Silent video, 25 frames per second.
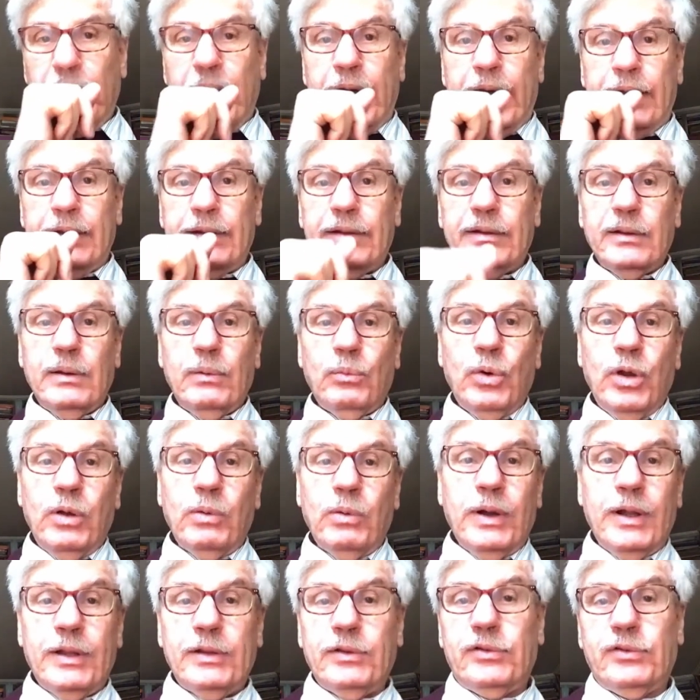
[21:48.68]
And we
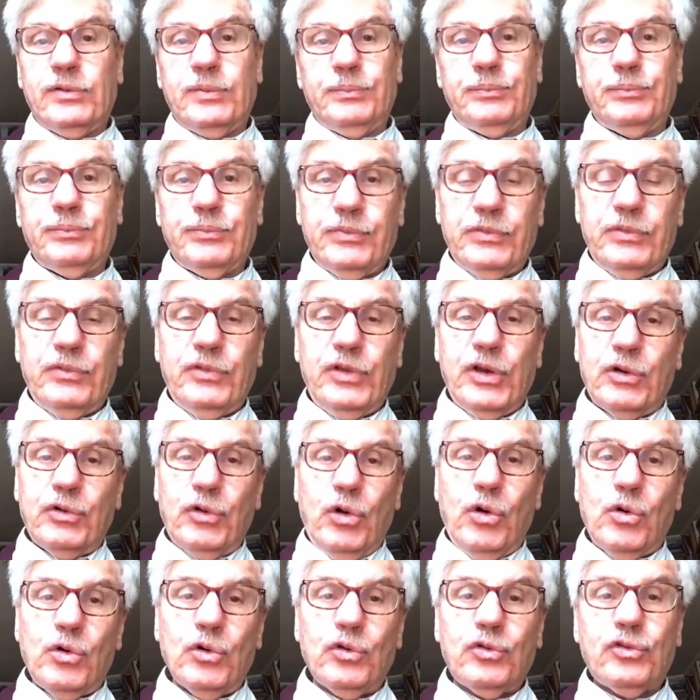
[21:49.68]
want the
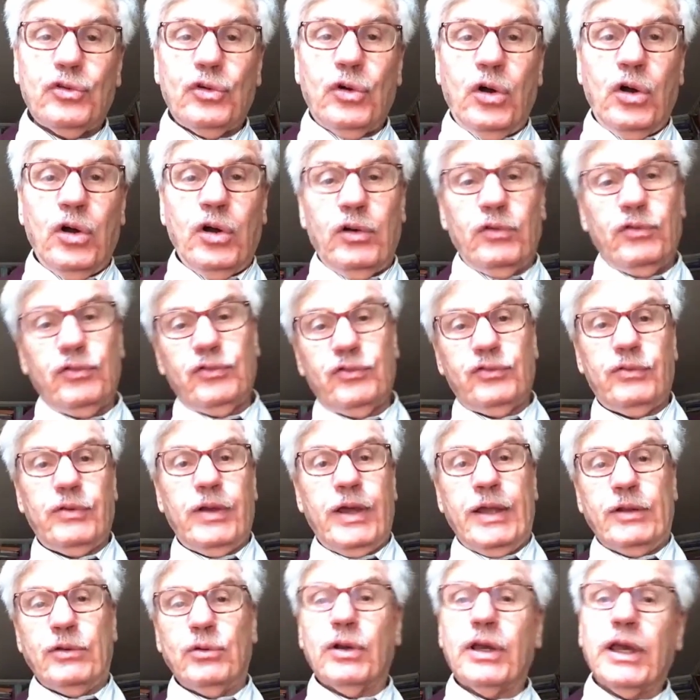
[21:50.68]
growth of
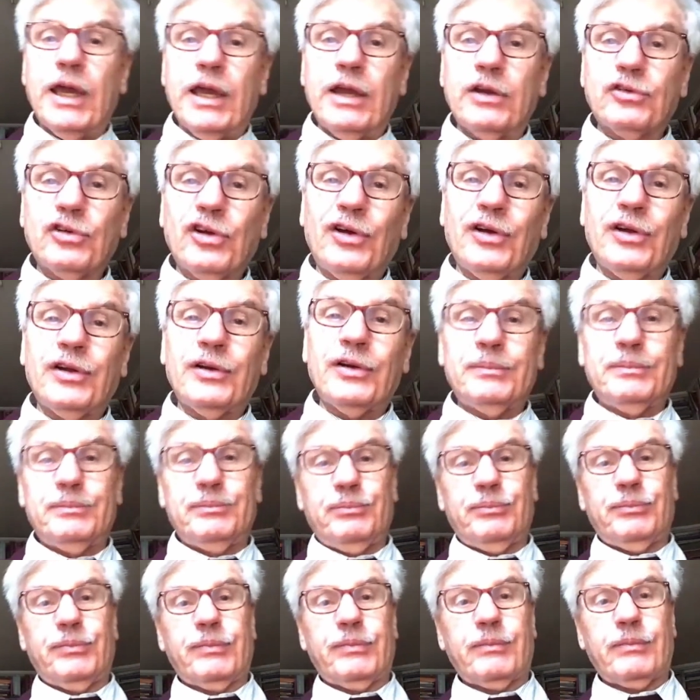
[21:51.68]
education,
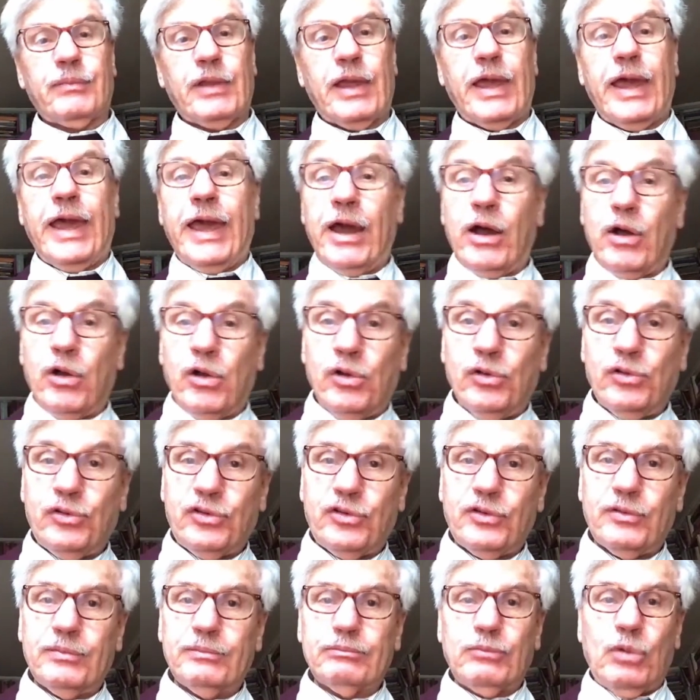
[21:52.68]

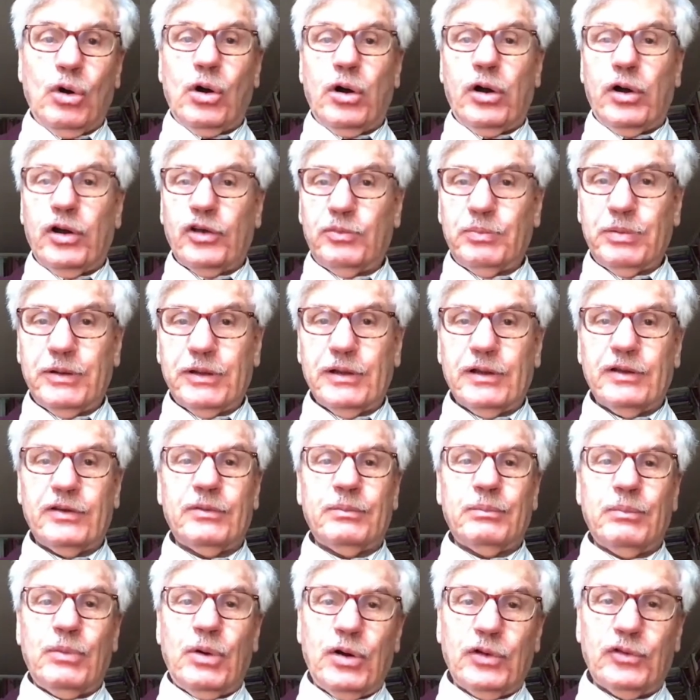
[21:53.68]
health, more hospitals,
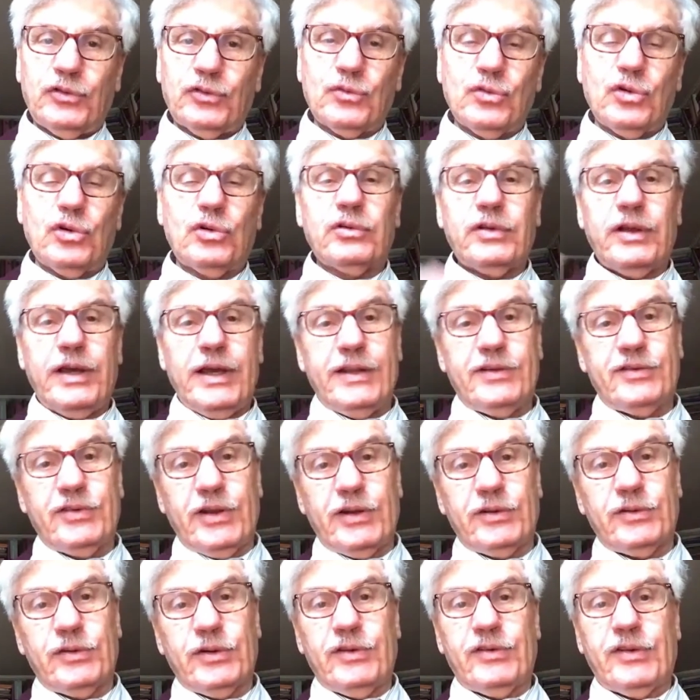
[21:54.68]
more schools,
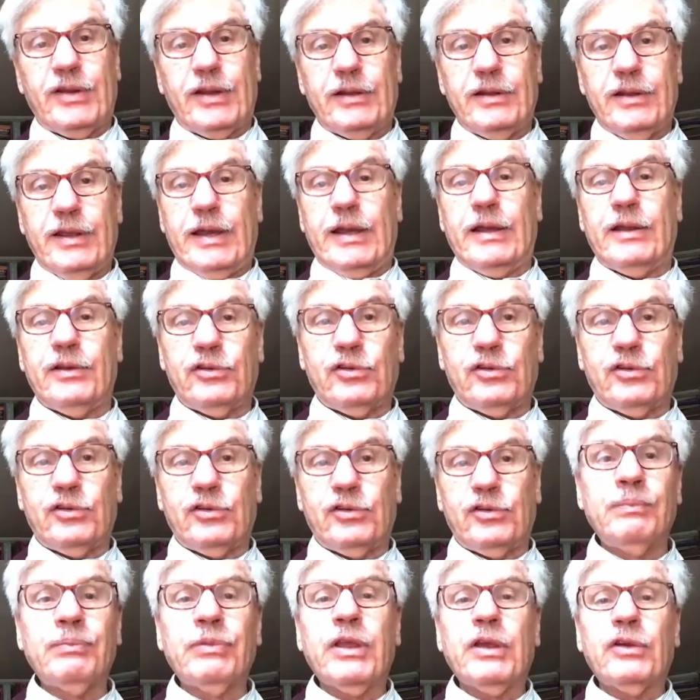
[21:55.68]
etc. Yeah?
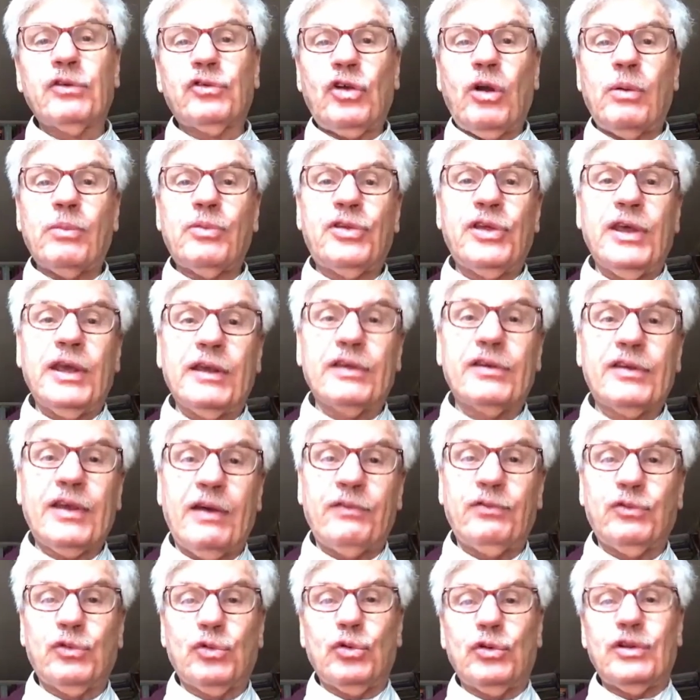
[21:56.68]
So some things
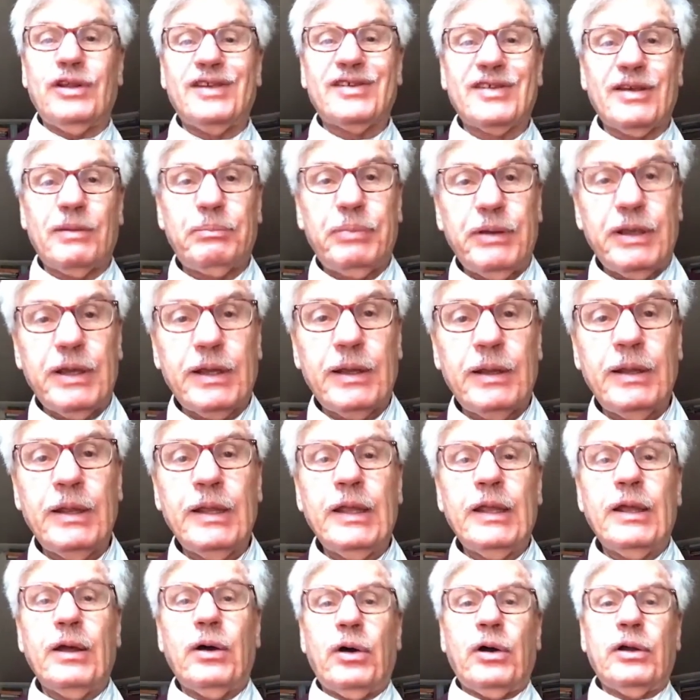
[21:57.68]
have to disappear,
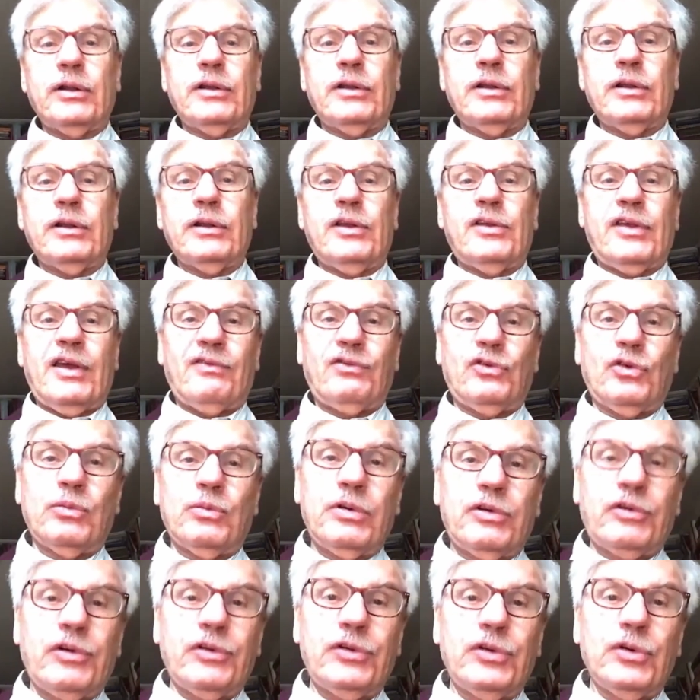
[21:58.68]
others have to
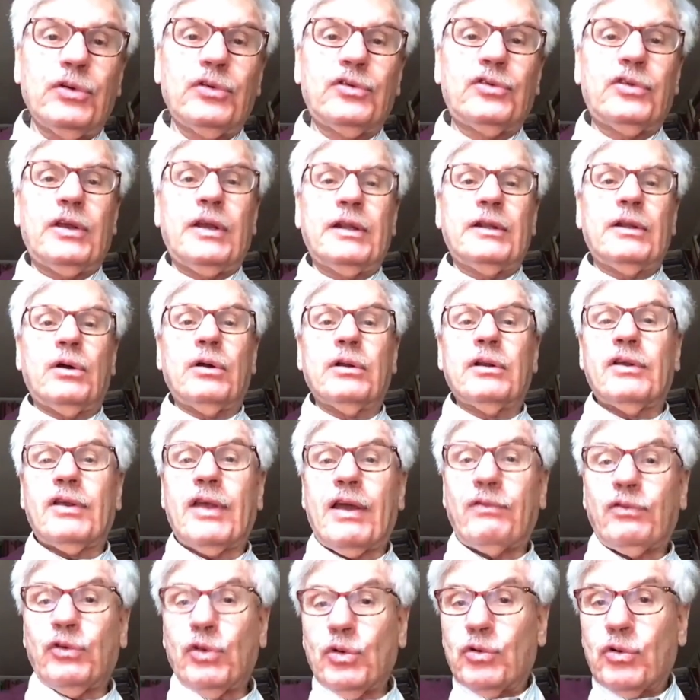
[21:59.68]
be reduced, and others
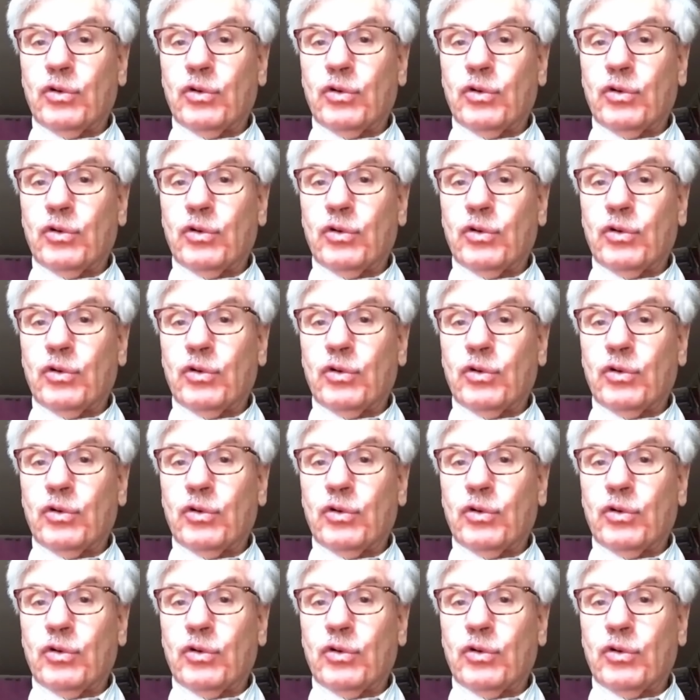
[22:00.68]
have to